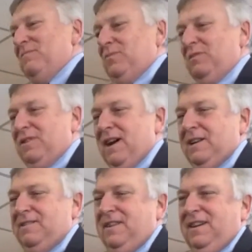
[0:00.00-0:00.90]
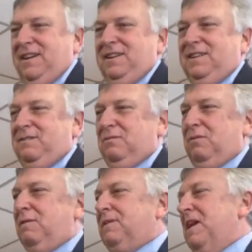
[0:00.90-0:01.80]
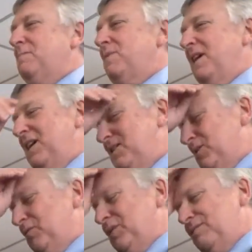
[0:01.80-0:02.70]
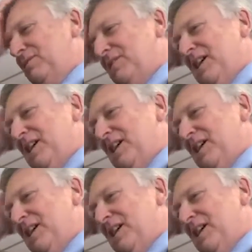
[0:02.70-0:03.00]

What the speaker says: We've had rough campaigns and we've